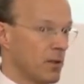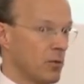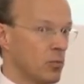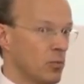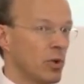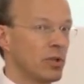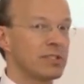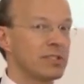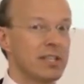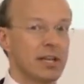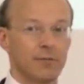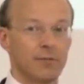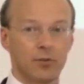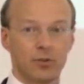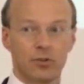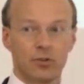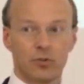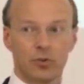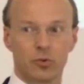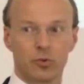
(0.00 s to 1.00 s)
What is therefore
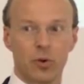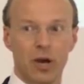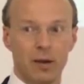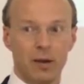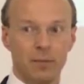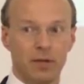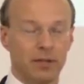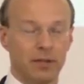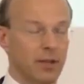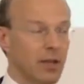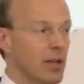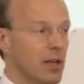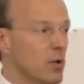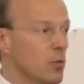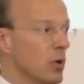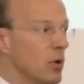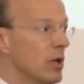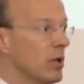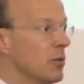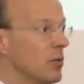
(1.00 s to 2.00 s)
the requirement?
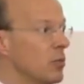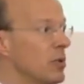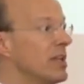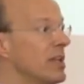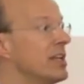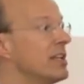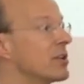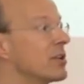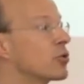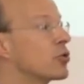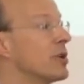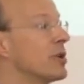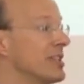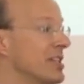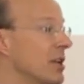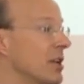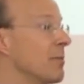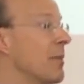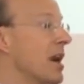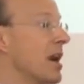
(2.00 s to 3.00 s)
Well, we need a
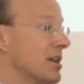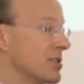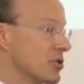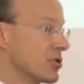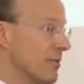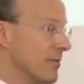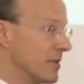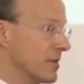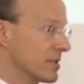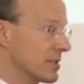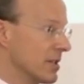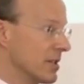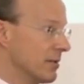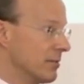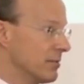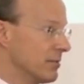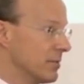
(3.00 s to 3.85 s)
critical mass, obviously.